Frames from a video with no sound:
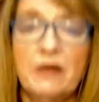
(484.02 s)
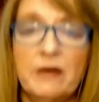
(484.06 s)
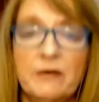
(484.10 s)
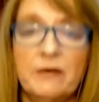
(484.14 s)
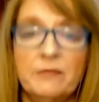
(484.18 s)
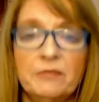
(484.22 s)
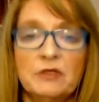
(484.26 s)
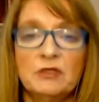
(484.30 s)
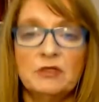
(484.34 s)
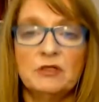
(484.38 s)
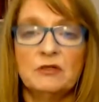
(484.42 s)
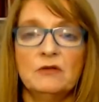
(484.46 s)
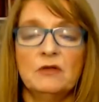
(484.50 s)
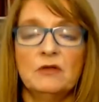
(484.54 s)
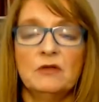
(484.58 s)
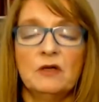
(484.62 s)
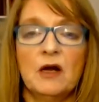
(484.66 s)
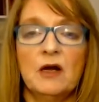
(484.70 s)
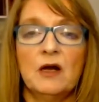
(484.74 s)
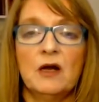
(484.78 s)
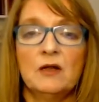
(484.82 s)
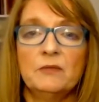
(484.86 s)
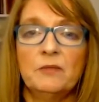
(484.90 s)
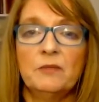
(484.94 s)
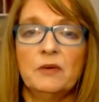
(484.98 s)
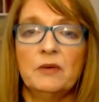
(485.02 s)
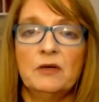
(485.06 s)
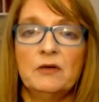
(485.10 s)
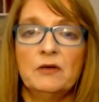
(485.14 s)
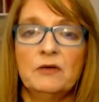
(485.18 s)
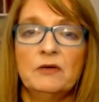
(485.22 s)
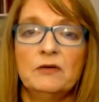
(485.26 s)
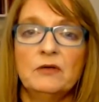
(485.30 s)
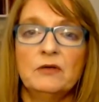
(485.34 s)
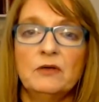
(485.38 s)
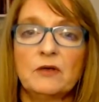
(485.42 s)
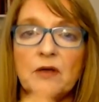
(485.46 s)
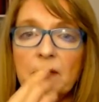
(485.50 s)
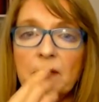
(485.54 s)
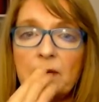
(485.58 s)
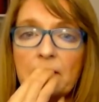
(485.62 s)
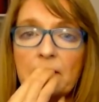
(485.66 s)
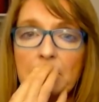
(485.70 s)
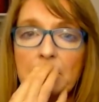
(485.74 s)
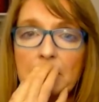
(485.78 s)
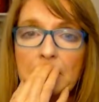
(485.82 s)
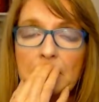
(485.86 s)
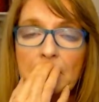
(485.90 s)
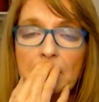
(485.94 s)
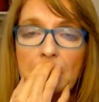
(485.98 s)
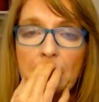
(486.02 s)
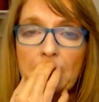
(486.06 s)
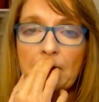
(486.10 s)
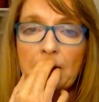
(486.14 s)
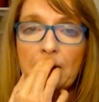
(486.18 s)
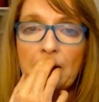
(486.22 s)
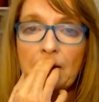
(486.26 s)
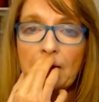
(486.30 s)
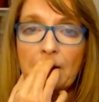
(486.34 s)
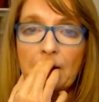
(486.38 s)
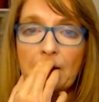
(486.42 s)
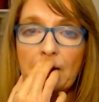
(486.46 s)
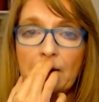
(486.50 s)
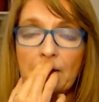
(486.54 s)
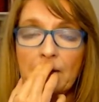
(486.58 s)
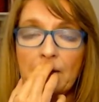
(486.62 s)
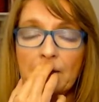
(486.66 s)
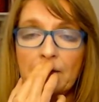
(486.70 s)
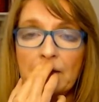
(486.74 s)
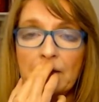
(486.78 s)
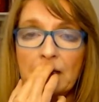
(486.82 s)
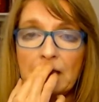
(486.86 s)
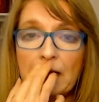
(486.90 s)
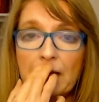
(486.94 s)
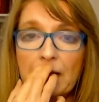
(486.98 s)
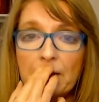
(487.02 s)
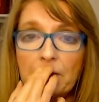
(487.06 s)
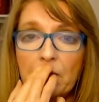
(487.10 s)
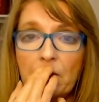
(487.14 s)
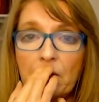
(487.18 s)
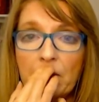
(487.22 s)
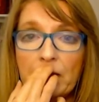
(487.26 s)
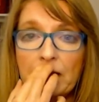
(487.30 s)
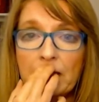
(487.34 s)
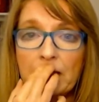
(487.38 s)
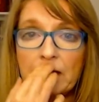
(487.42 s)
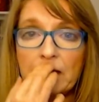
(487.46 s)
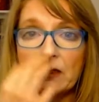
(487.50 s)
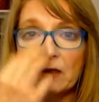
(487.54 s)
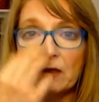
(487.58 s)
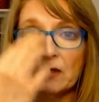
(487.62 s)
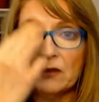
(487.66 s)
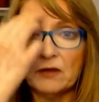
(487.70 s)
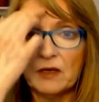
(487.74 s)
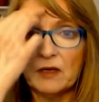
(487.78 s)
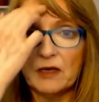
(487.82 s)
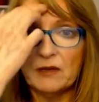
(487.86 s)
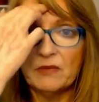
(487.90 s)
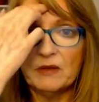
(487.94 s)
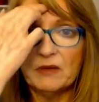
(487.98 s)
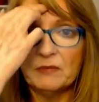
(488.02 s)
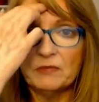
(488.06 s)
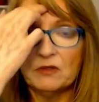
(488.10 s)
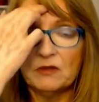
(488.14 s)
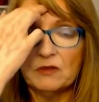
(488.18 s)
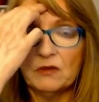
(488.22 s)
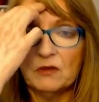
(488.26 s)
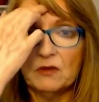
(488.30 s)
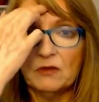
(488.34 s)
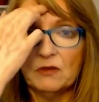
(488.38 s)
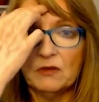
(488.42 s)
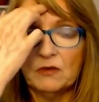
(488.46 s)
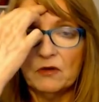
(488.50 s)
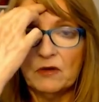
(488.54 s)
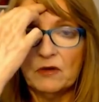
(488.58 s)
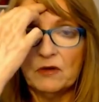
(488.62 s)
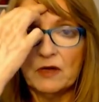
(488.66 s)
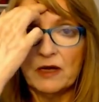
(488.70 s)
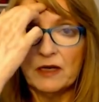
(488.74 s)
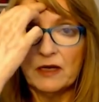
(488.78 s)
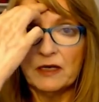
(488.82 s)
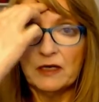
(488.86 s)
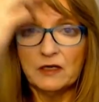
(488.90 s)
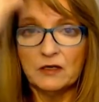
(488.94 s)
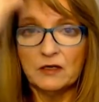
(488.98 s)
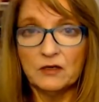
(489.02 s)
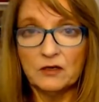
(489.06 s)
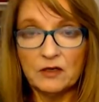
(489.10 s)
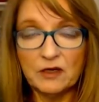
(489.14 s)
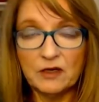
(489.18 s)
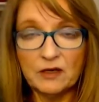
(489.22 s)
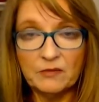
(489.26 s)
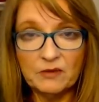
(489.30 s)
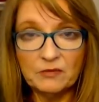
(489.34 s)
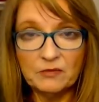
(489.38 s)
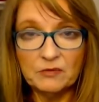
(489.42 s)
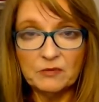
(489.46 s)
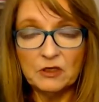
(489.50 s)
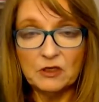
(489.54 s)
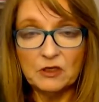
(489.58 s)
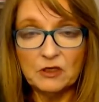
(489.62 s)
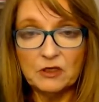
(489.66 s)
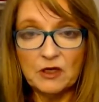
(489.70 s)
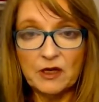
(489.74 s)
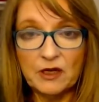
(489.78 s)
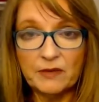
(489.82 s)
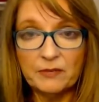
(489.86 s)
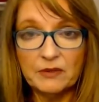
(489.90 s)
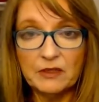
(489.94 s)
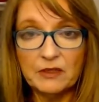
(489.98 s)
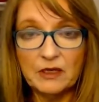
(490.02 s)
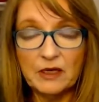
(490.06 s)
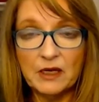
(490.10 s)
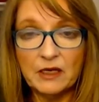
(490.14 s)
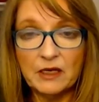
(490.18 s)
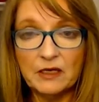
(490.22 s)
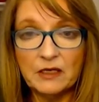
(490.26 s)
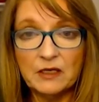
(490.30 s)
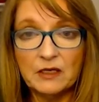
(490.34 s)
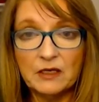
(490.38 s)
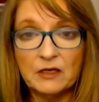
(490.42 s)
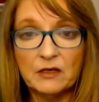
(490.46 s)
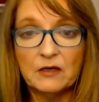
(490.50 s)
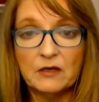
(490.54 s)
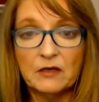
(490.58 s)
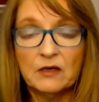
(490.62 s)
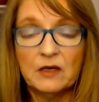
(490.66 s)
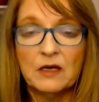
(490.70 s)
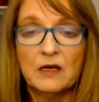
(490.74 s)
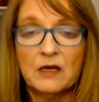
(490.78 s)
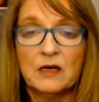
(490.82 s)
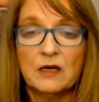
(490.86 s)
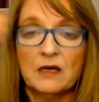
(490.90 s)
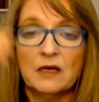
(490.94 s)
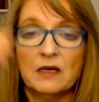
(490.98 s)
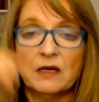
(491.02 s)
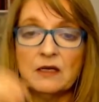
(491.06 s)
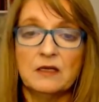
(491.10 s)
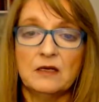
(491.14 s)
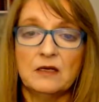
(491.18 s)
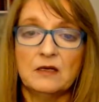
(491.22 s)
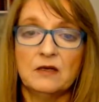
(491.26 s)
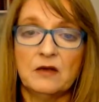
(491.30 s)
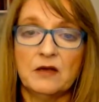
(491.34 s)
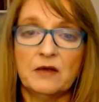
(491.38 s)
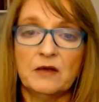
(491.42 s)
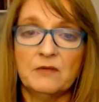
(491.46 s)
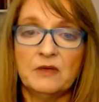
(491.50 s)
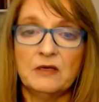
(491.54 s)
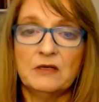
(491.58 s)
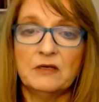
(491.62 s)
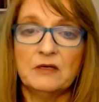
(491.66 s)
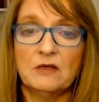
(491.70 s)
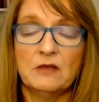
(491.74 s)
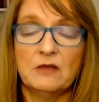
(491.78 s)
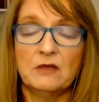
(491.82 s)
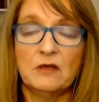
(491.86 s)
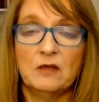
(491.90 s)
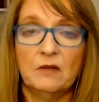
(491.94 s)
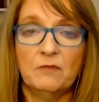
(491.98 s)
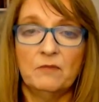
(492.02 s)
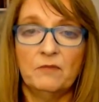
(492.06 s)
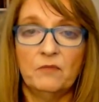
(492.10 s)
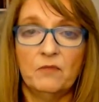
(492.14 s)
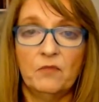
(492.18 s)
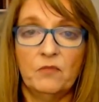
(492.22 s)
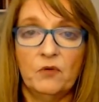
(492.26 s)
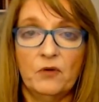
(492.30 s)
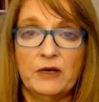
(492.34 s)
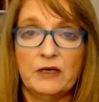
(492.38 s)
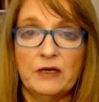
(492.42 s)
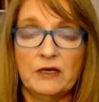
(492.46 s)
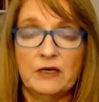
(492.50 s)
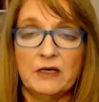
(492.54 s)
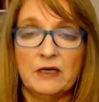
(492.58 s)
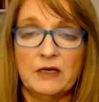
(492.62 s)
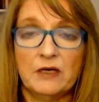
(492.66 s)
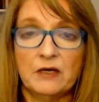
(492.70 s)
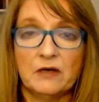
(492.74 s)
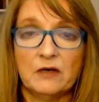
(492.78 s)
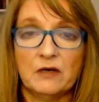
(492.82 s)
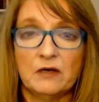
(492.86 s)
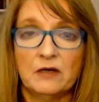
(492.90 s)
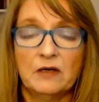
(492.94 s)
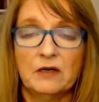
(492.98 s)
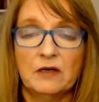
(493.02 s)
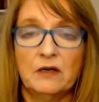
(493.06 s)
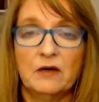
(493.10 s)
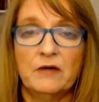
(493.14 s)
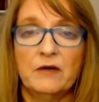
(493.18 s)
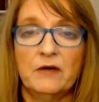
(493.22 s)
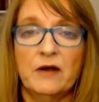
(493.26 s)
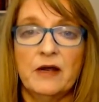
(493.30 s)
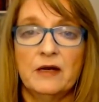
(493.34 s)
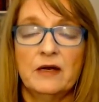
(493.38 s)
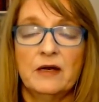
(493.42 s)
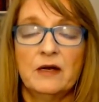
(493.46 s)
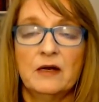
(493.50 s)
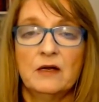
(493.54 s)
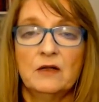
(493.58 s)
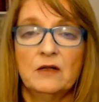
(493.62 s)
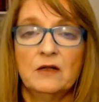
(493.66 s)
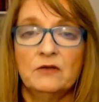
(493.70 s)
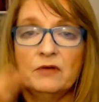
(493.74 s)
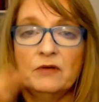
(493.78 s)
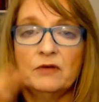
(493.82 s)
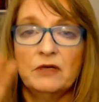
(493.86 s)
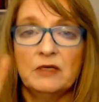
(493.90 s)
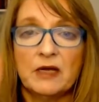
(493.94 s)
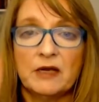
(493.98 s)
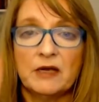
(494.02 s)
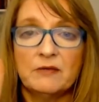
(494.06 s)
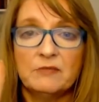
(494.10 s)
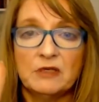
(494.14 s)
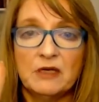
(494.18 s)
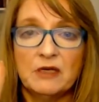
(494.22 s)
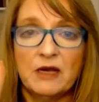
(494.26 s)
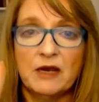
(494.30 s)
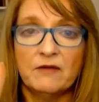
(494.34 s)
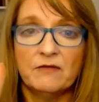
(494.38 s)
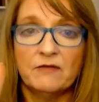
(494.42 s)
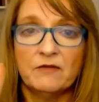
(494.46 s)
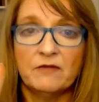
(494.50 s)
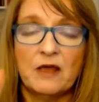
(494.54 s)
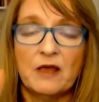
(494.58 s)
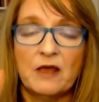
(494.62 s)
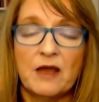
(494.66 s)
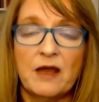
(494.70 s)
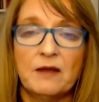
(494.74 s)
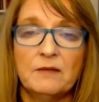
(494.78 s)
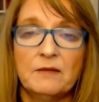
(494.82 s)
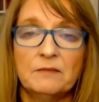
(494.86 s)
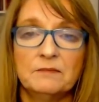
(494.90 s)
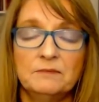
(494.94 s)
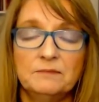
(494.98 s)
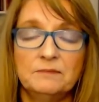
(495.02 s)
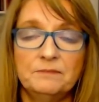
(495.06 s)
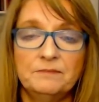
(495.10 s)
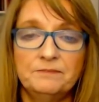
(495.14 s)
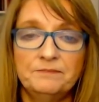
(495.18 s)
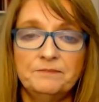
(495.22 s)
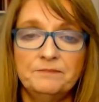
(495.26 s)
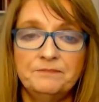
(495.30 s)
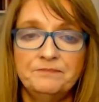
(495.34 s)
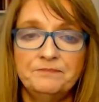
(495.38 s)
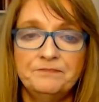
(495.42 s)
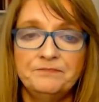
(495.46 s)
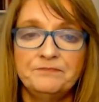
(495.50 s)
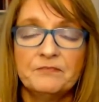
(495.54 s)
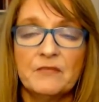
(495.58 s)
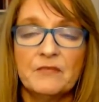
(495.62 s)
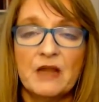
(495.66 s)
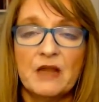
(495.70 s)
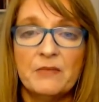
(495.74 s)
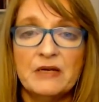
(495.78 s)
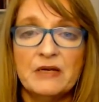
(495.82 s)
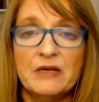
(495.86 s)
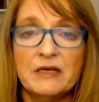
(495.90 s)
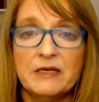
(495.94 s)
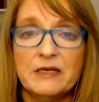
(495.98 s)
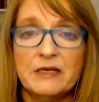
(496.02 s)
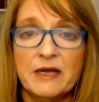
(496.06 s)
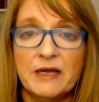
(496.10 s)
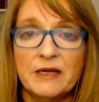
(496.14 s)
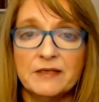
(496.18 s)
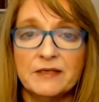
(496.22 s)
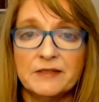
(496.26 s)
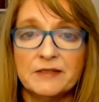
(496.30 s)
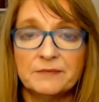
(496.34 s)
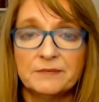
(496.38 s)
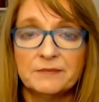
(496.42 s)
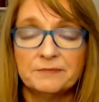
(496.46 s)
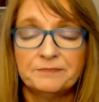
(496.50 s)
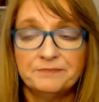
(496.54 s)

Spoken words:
up to the collarbone, you come up to the midline point here, you come up to the third eye here, you come up to the top of the head here, and then you come into the point here. All right, 3 times a day for that. How many days?